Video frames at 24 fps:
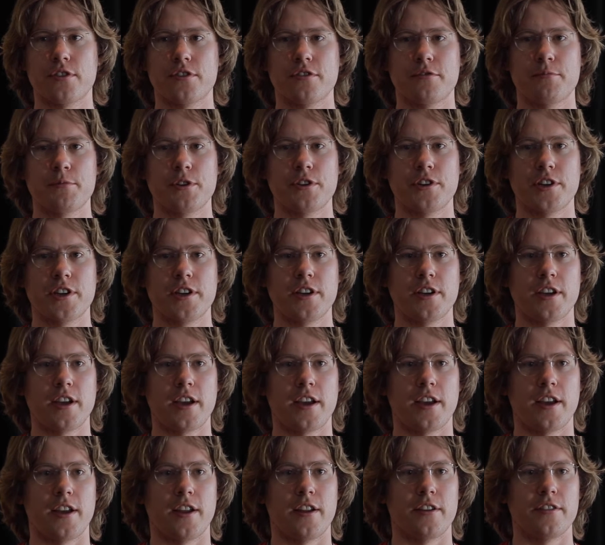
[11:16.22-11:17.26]
heard of MIRI
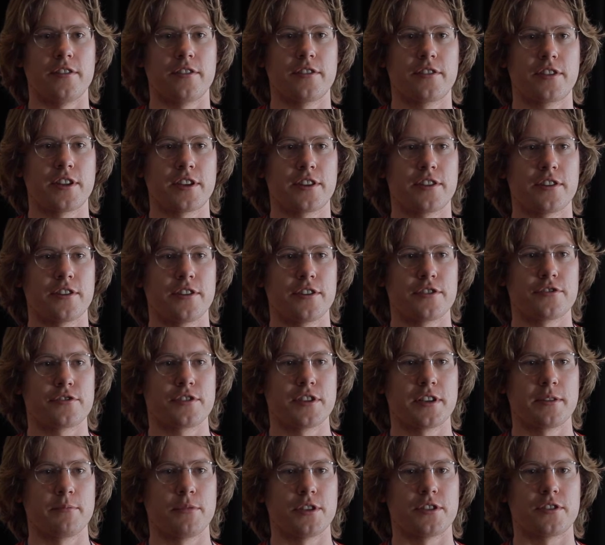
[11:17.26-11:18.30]
and think they're
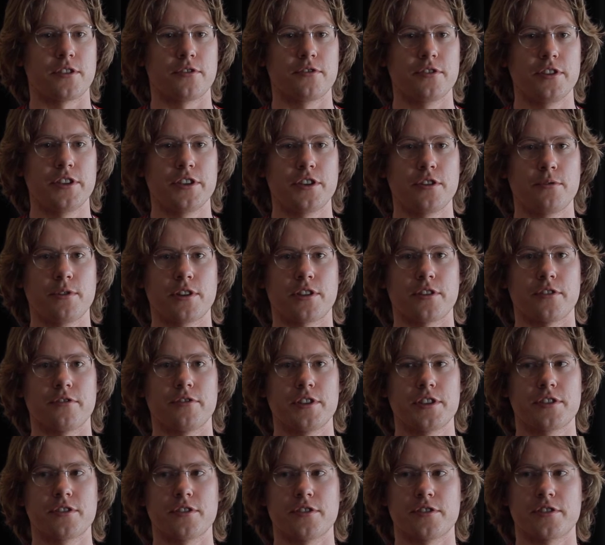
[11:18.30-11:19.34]
interesting but don't really know what their
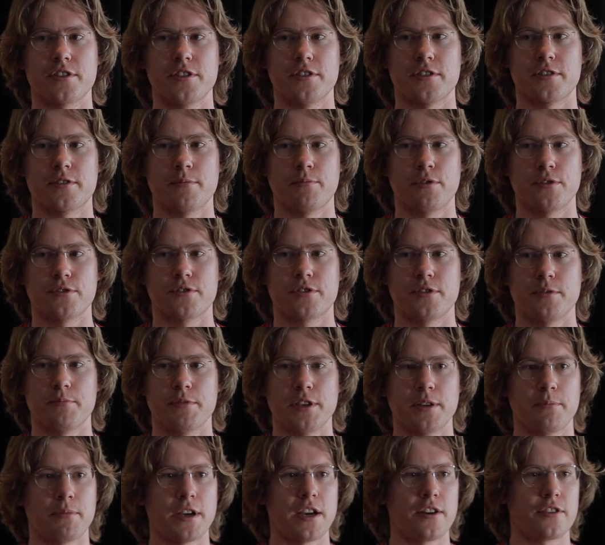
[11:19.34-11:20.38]
research is supposed to
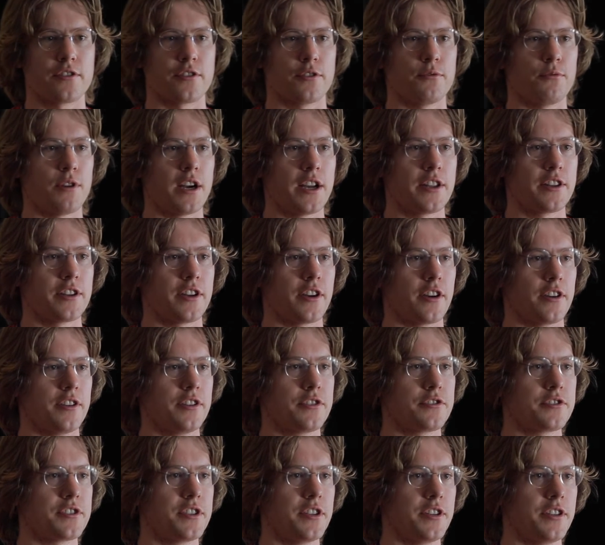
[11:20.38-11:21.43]
be about or why they are
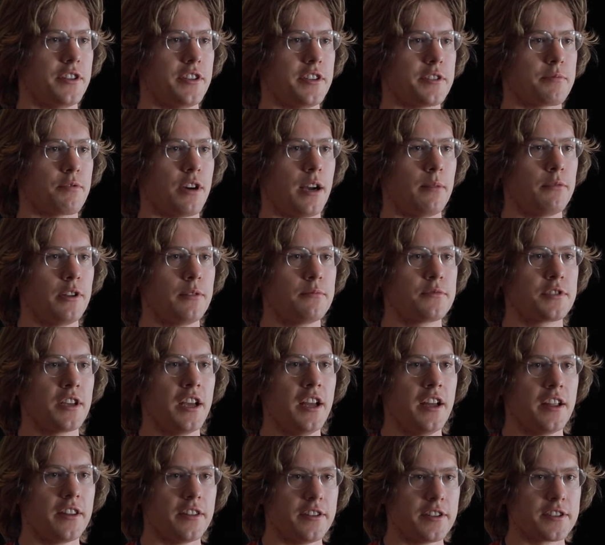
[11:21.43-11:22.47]
interested in these problems,
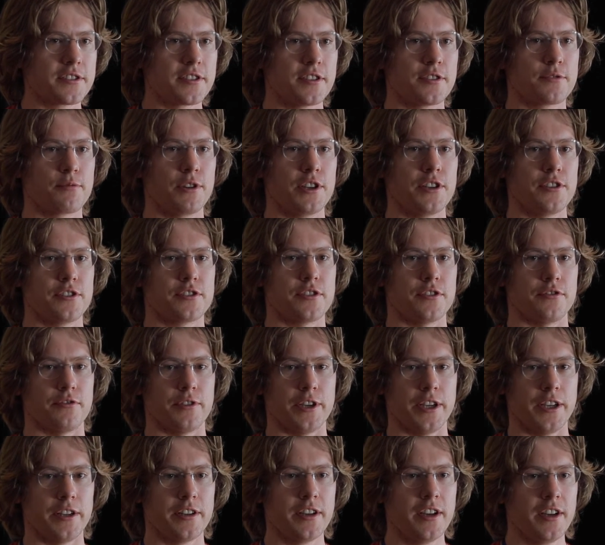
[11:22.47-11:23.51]
this is what you should
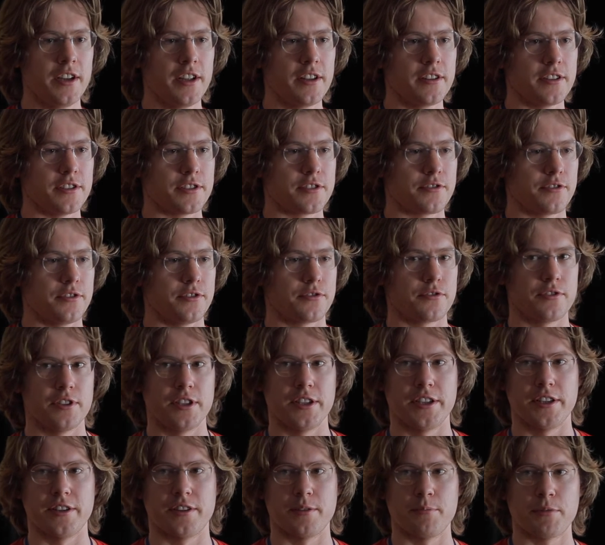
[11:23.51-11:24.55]
read. This is
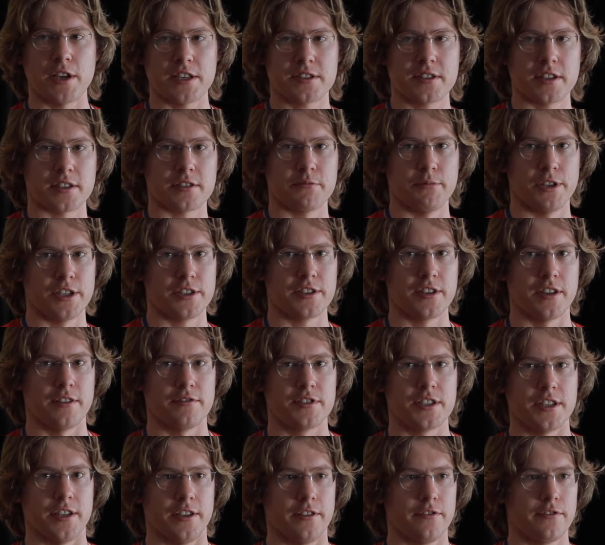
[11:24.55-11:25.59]
really the best explanation
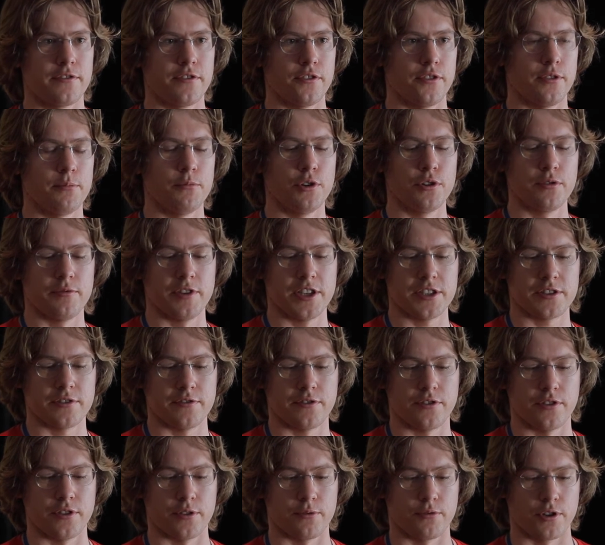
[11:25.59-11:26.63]
I've seen for the motivation
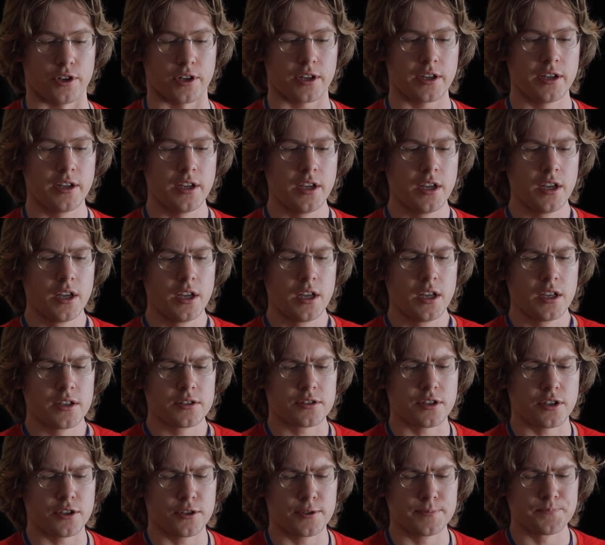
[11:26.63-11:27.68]
for their work.
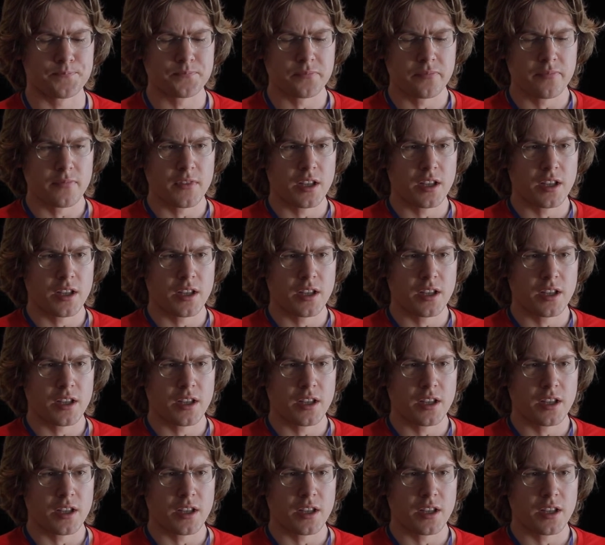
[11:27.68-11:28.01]
So